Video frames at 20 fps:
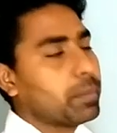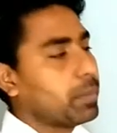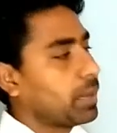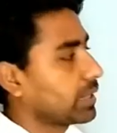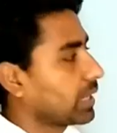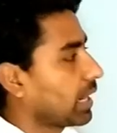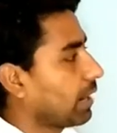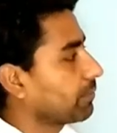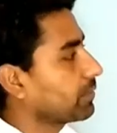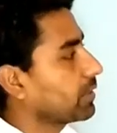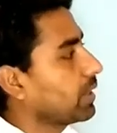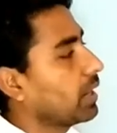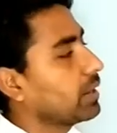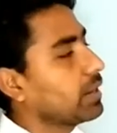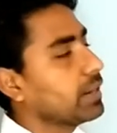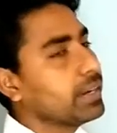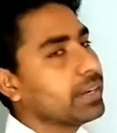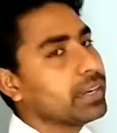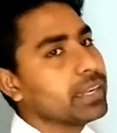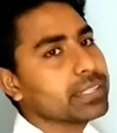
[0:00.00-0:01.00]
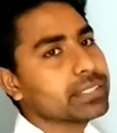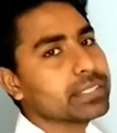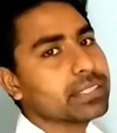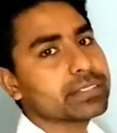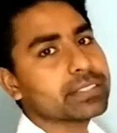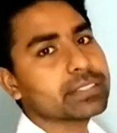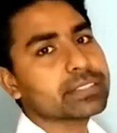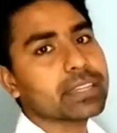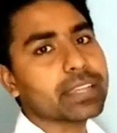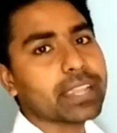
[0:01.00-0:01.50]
But after 100 degrees Celsius